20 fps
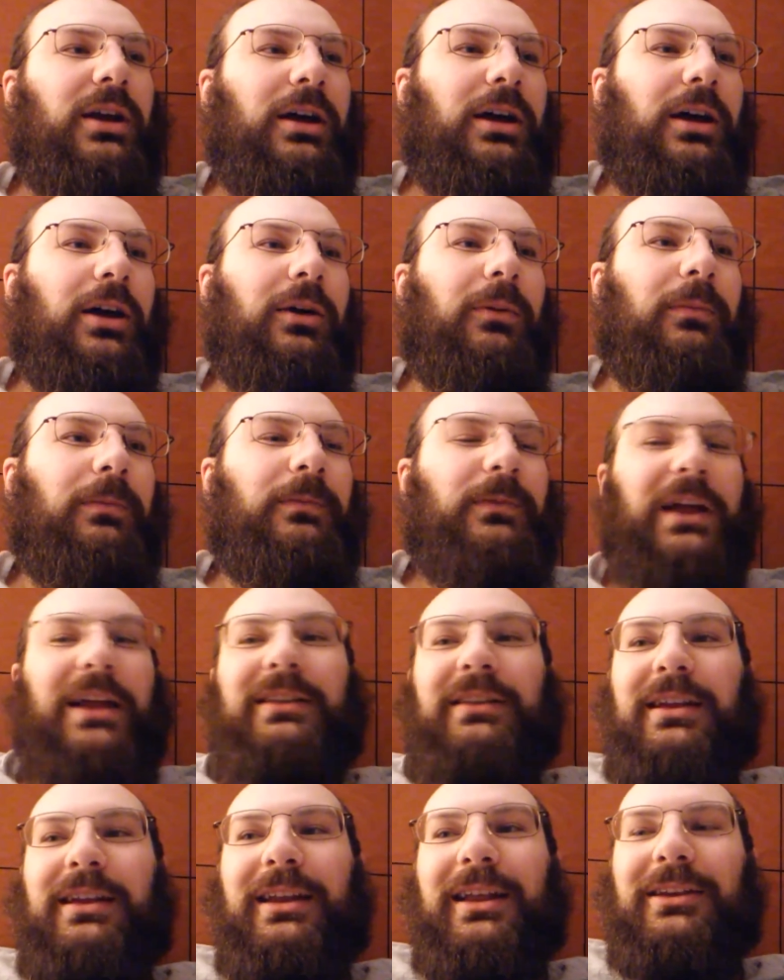Um, I
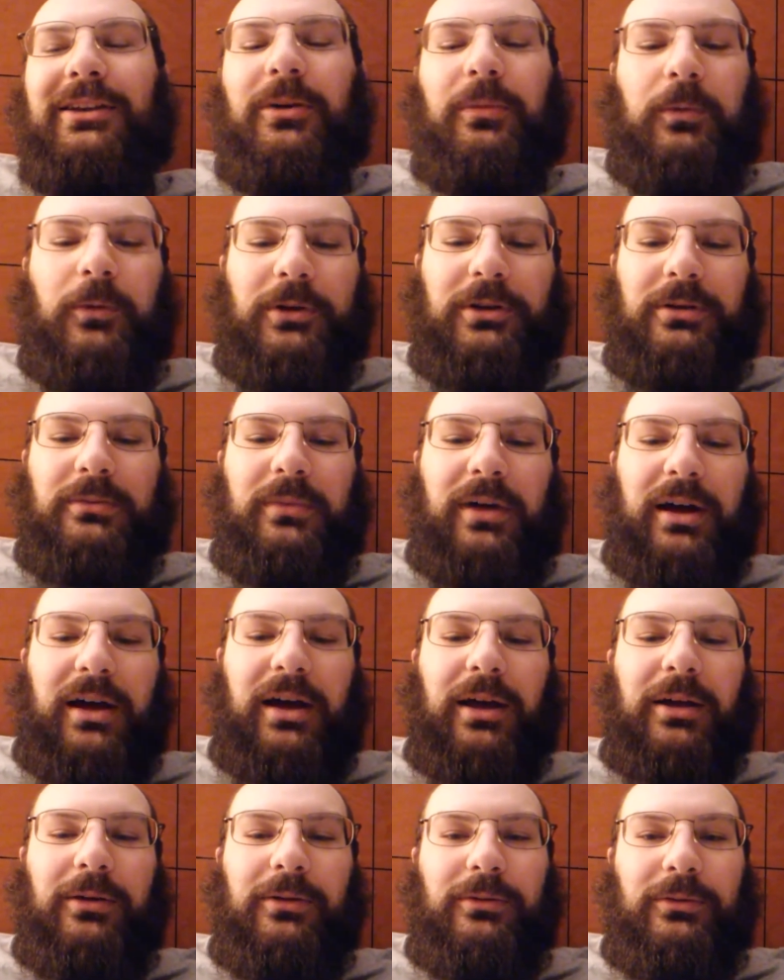did end up winning
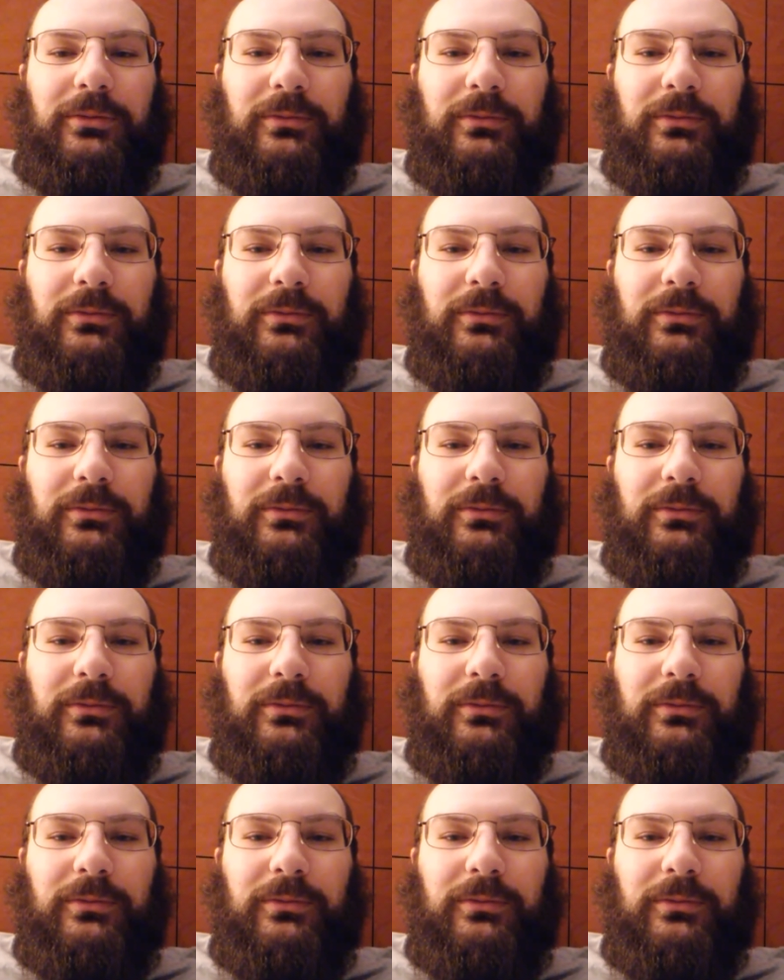my